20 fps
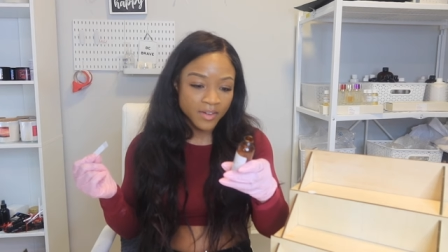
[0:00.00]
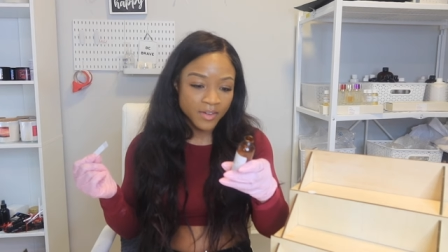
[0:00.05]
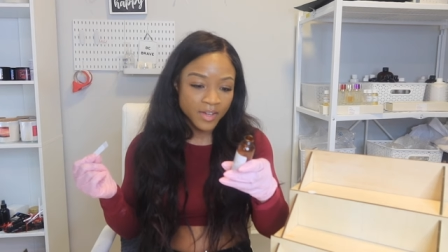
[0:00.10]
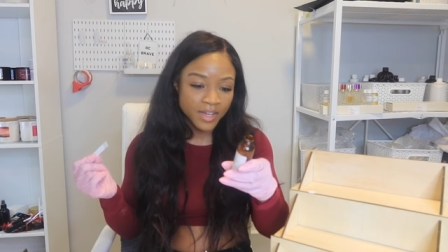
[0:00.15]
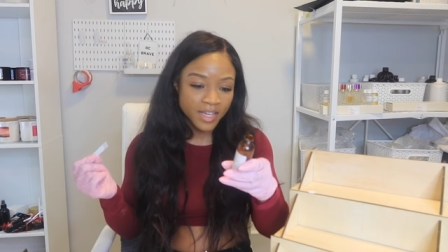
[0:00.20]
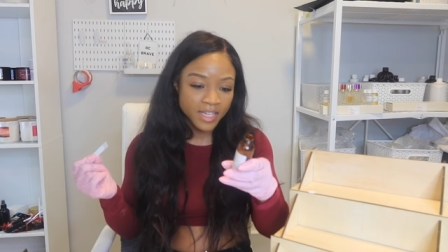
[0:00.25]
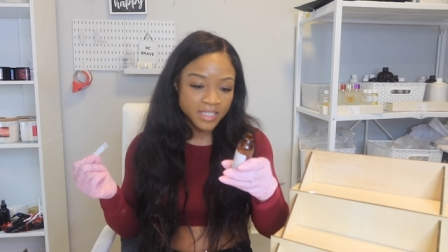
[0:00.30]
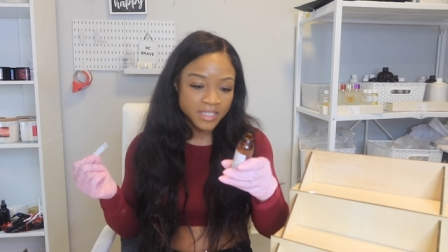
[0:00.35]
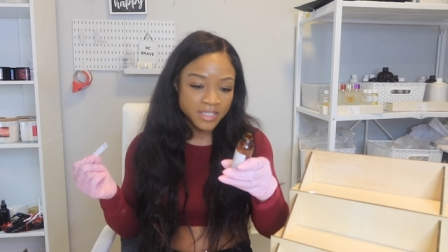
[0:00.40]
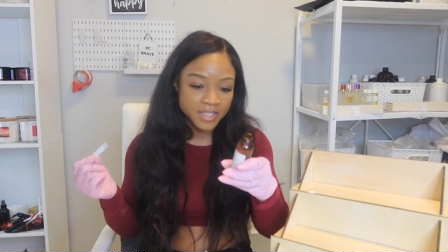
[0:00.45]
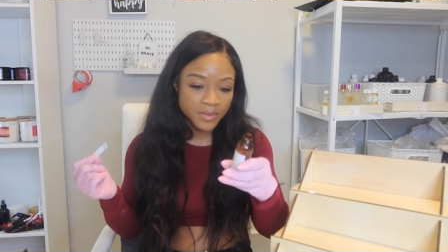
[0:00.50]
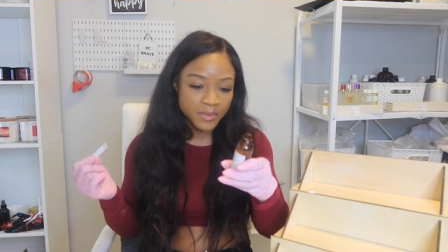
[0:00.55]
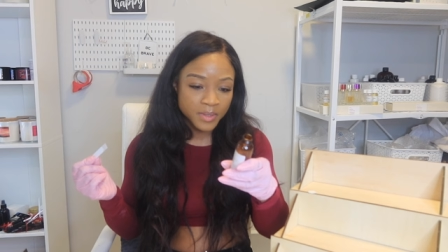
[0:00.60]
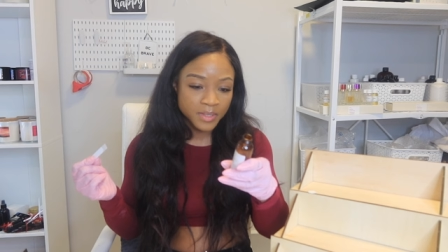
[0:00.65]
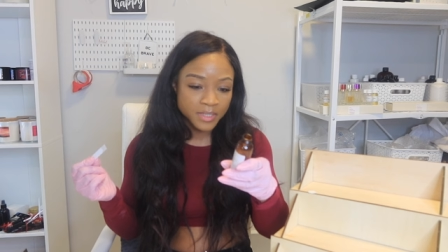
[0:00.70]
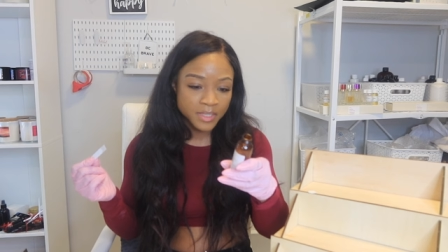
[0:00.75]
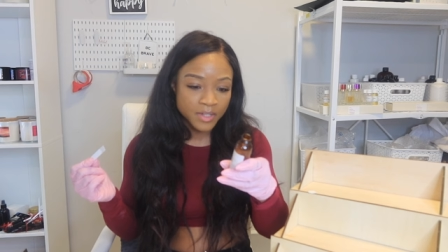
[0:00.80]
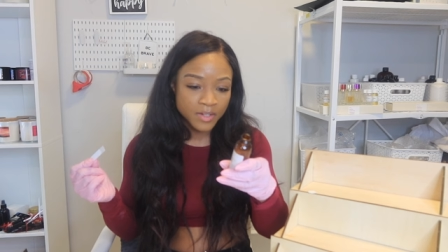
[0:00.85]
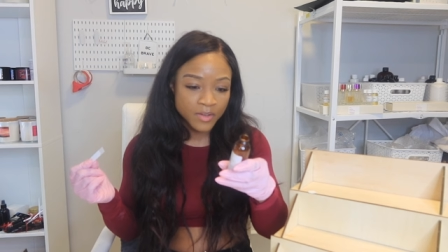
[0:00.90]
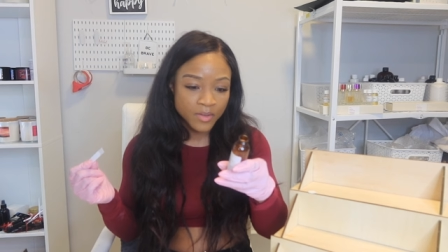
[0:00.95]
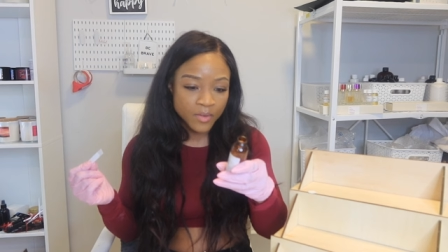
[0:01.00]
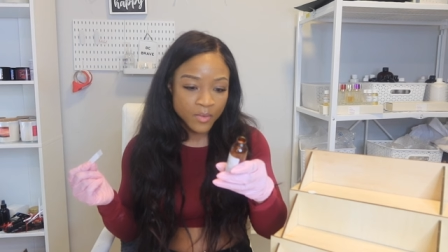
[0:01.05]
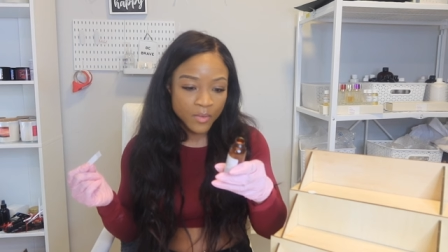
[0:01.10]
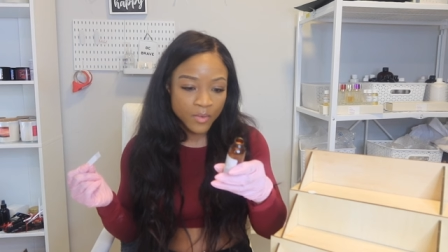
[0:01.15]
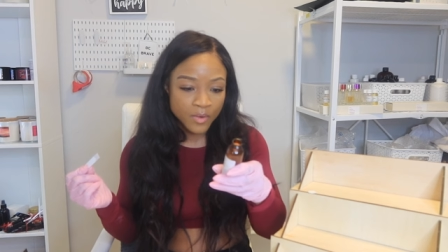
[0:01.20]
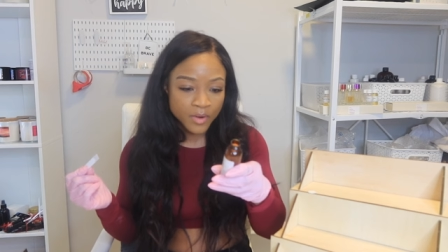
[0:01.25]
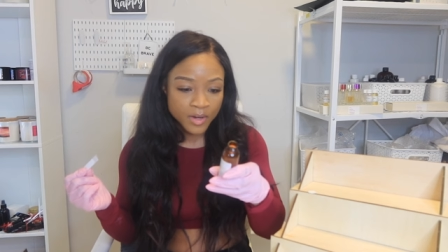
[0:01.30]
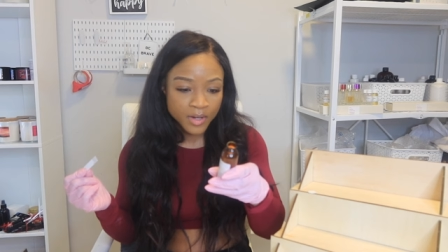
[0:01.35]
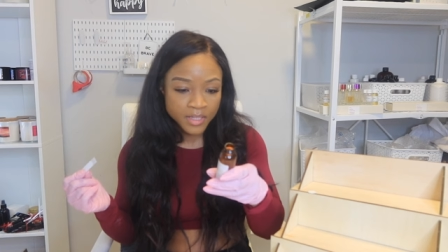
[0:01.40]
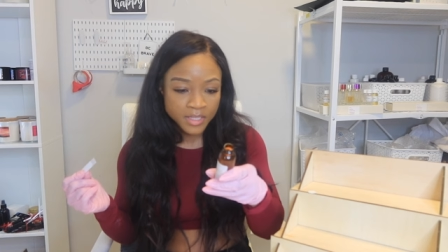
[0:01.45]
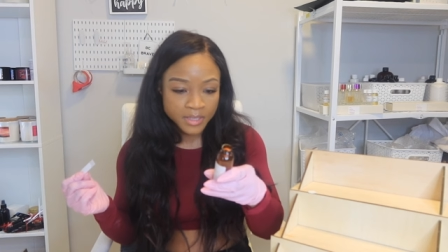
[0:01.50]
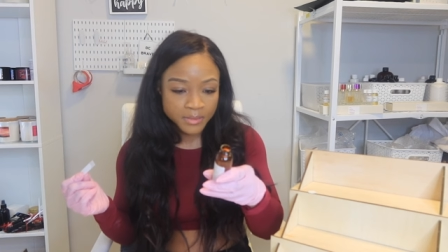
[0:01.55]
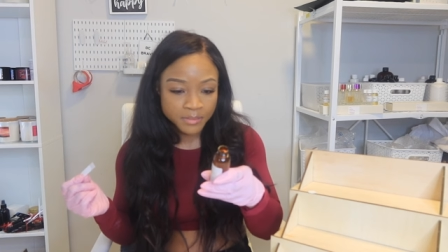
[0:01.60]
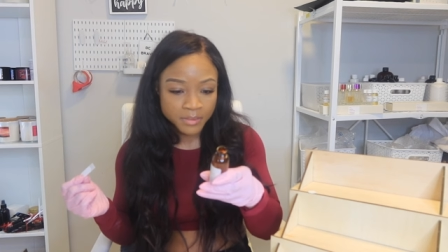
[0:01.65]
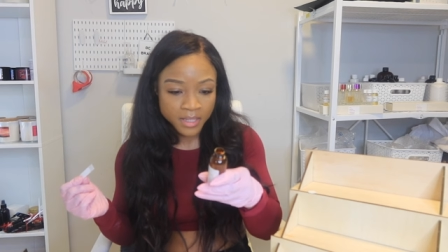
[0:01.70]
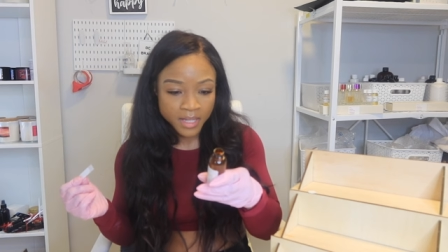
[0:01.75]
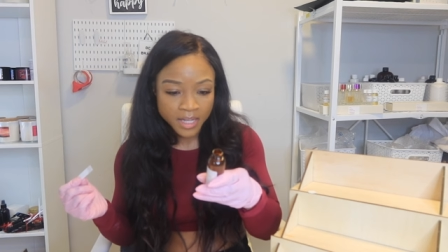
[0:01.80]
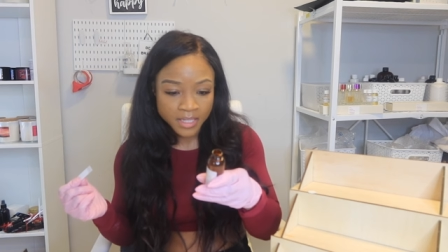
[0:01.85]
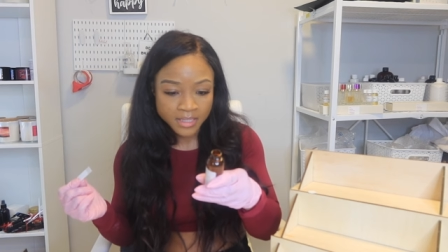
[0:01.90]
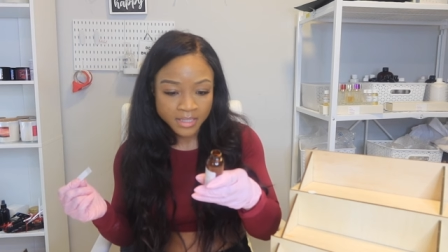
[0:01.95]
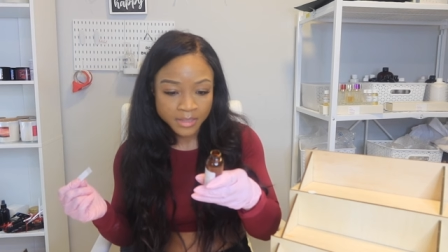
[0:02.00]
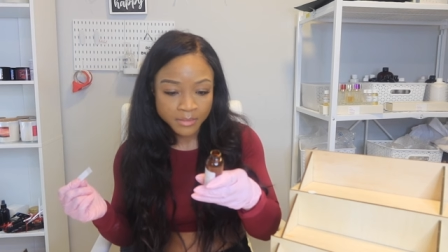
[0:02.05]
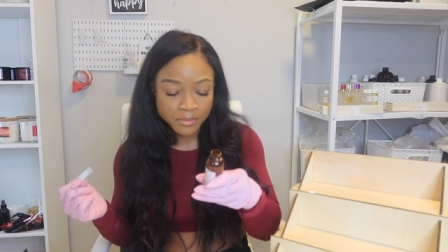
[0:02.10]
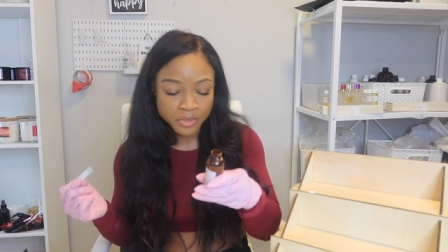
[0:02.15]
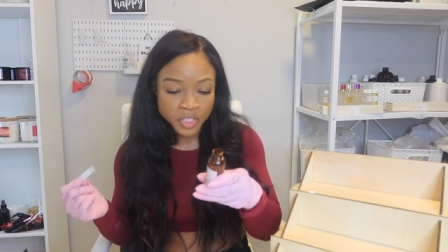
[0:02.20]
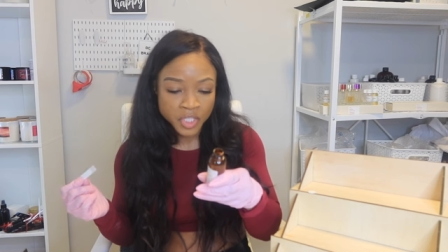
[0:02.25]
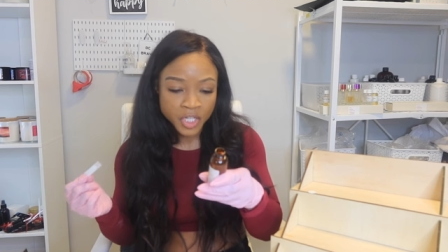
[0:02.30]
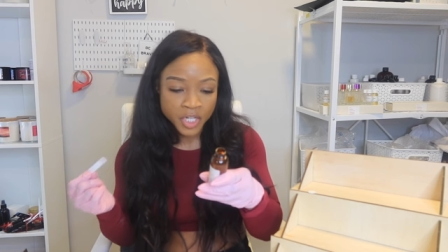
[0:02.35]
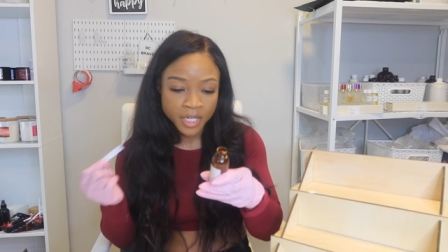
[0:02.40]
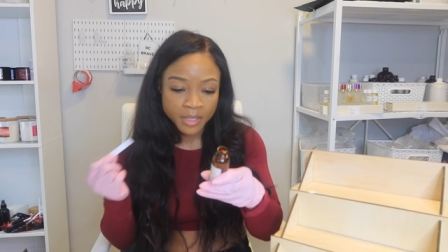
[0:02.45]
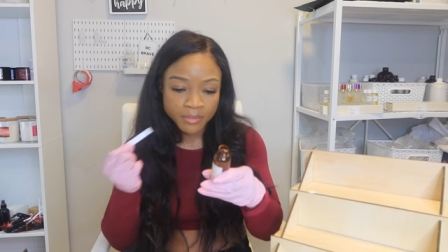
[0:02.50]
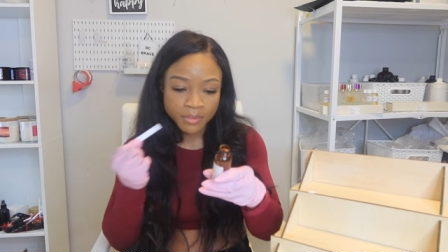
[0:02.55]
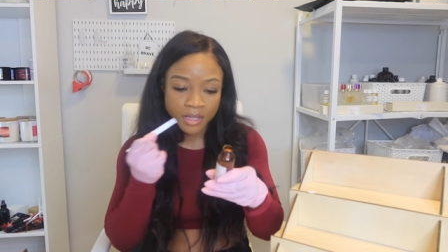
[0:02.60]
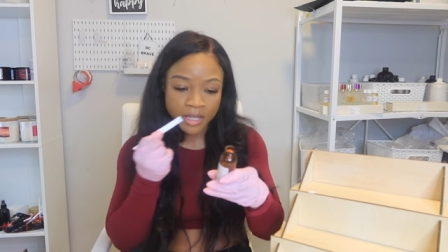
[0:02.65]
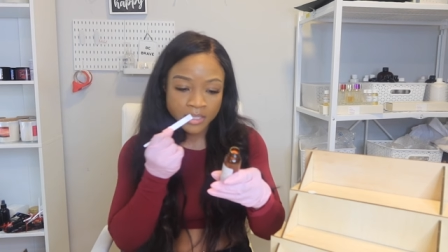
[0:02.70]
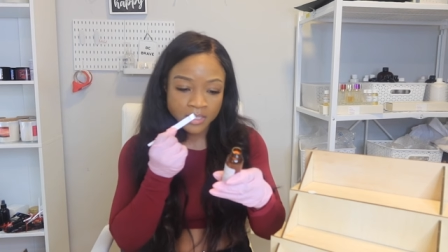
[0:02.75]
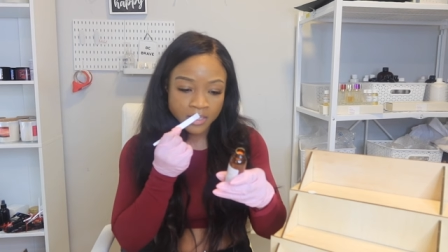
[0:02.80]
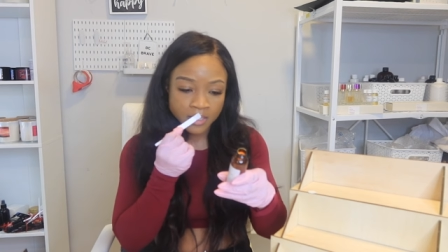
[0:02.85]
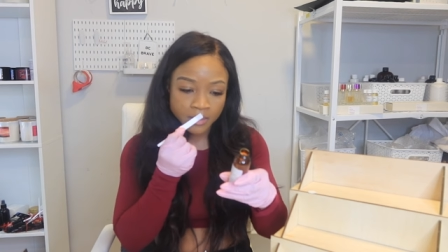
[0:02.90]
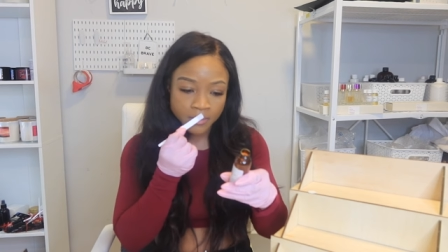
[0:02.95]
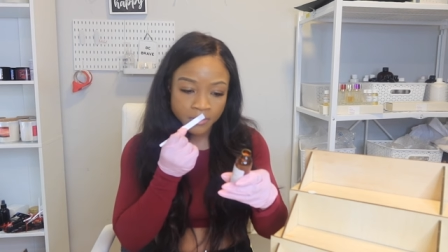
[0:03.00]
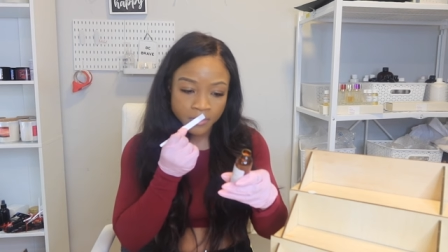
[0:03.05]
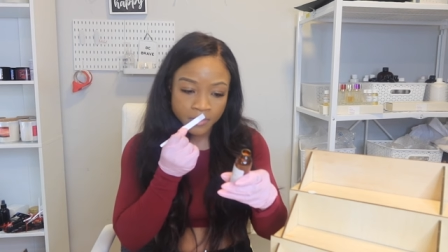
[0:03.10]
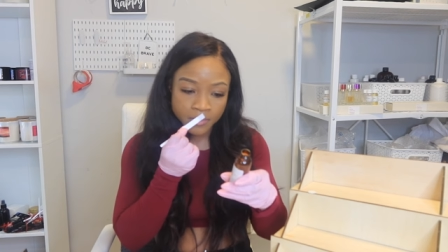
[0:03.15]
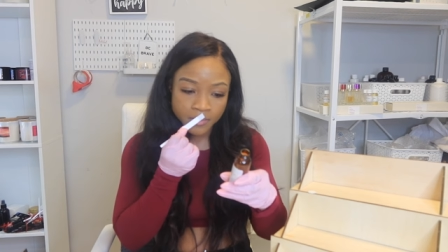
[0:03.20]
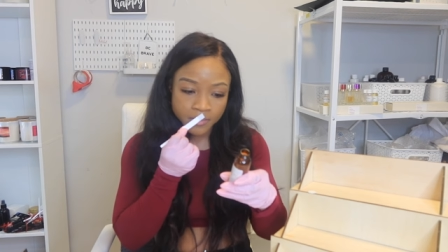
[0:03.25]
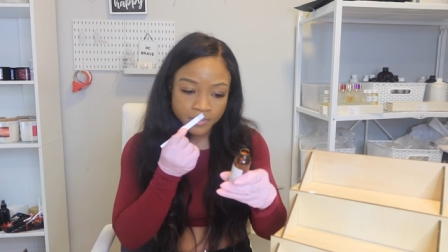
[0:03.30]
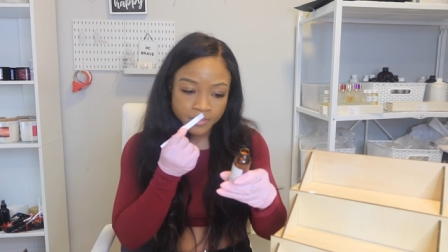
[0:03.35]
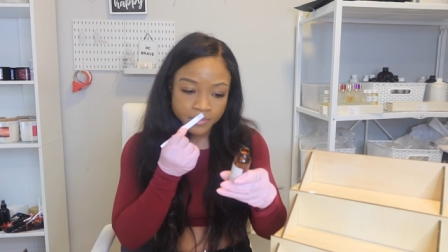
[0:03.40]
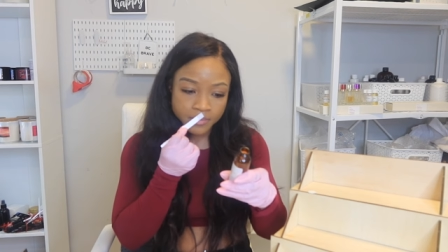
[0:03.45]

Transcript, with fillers: Okay, so it's an orange blossom, cherry blossom.